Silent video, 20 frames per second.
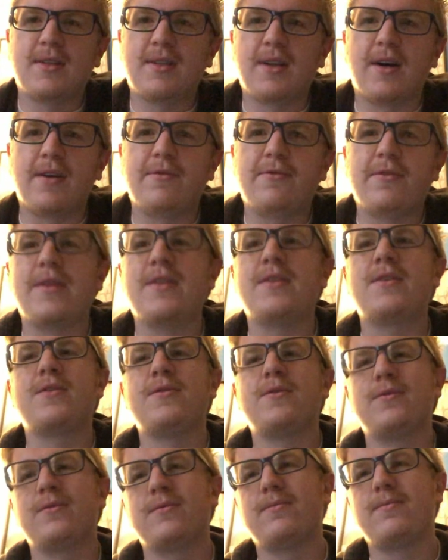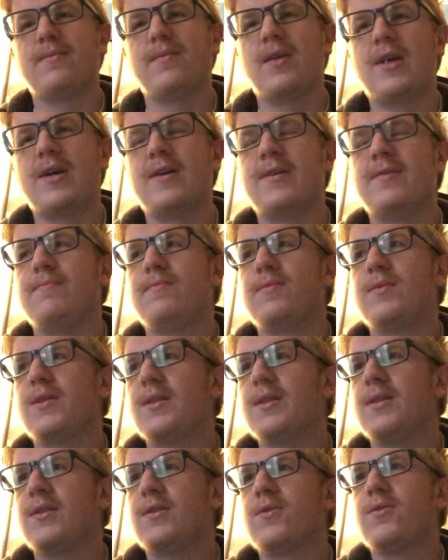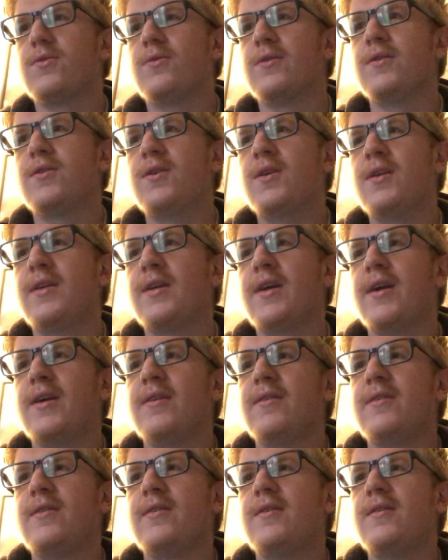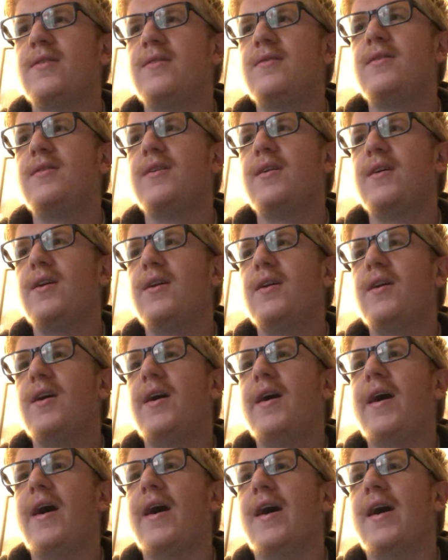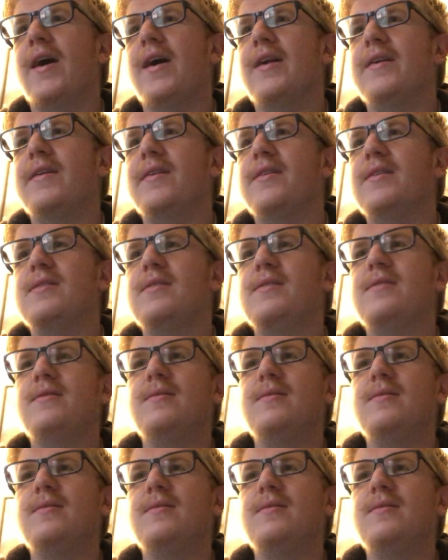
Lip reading: stuff into the storage containers and